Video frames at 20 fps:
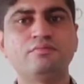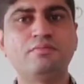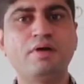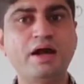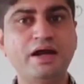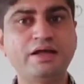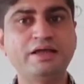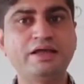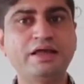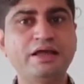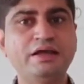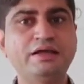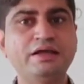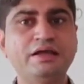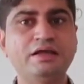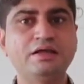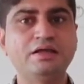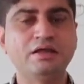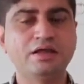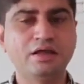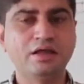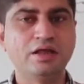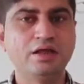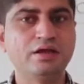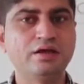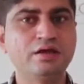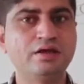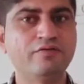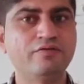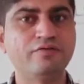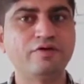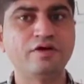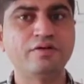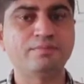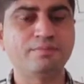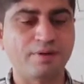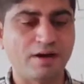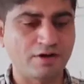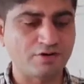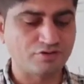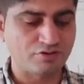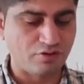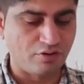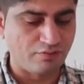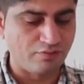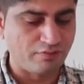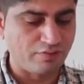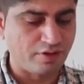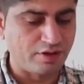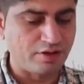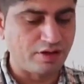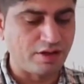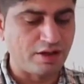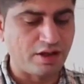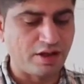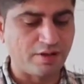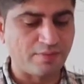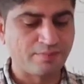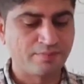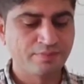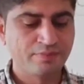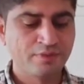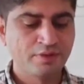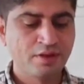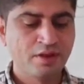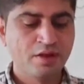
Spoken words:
marketing in different parts of India,